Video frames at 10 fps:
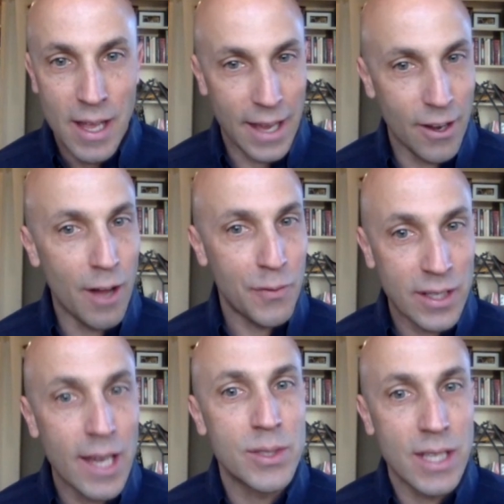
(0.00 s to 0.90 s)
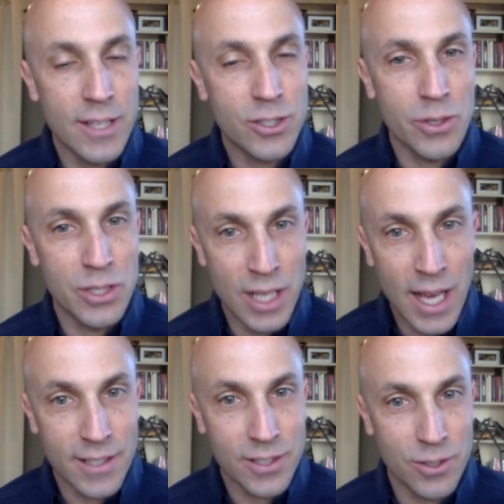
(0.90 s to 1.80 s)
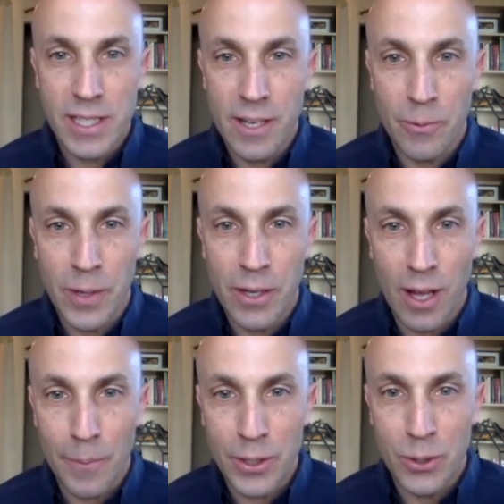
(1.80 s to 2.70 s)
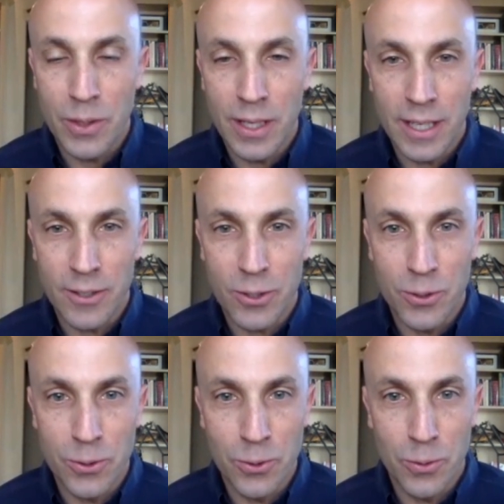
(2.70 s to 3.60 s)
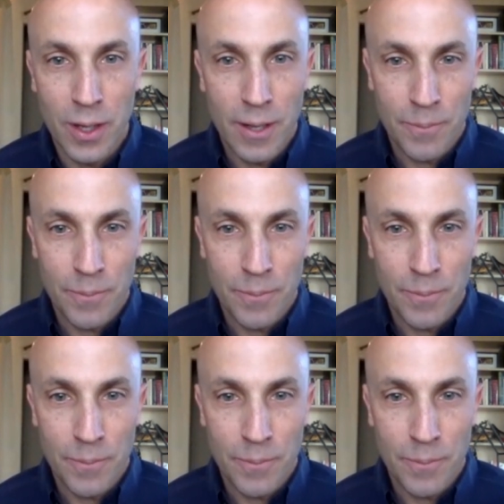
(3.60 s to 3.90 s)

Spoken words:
And oftentimes the answer is yes. We see a real opportunity to